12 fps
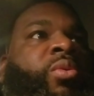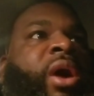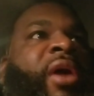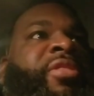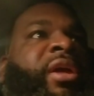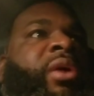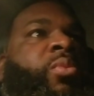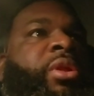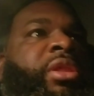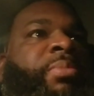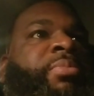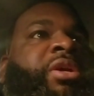I think one
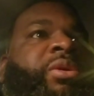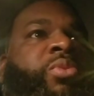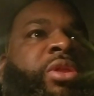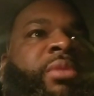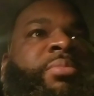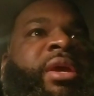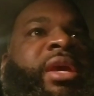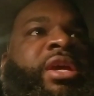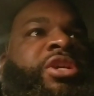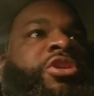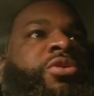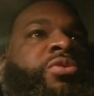of the big
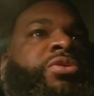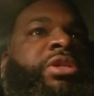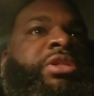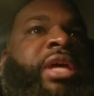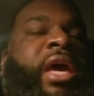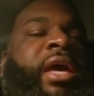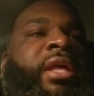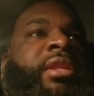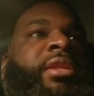issues is that